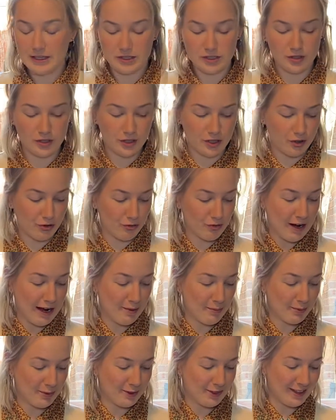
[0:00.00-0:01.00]
going to wrap
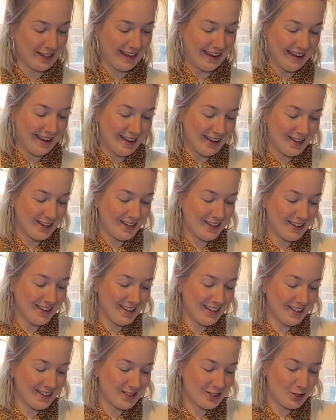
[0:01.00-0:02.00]
the
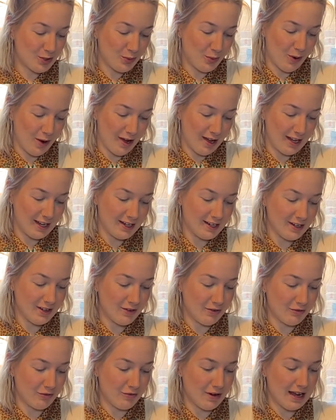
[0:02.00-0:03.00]
twine
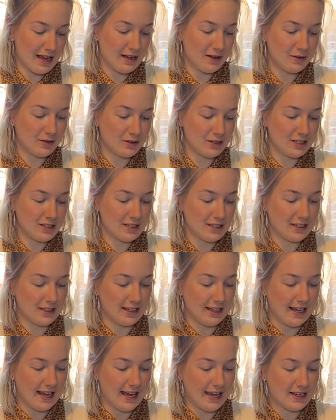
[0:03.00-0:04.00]
round the
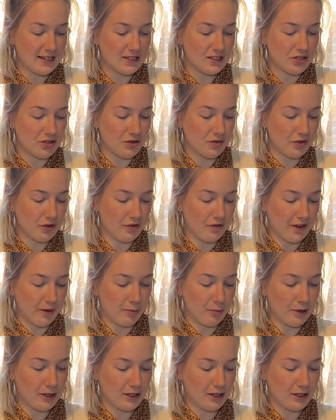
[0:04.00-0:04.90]
end of your fabric.